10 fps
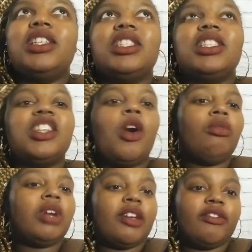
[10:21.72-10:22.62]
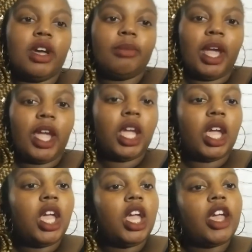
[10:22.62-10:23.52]
Kind of, don't give up.
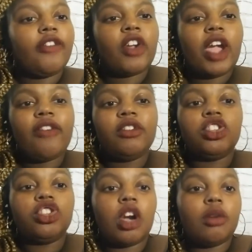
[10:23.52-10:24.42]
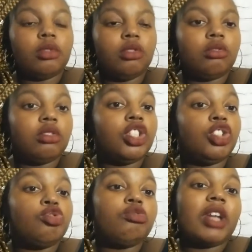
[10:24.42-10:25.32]
Like, if you're having
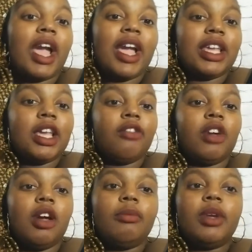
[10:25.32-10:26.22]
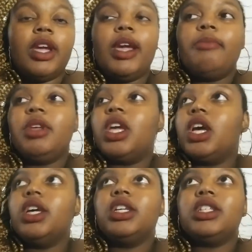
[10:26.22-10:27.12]
trouble, do not give up.
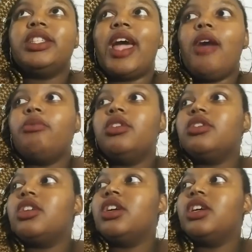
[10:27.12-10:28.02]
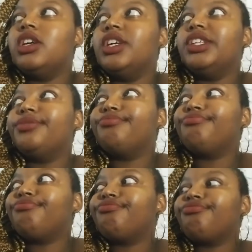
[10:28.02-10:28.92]
Because that was a
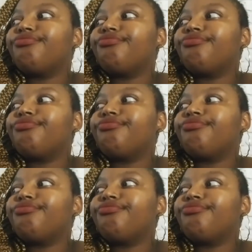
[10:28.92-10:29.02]
good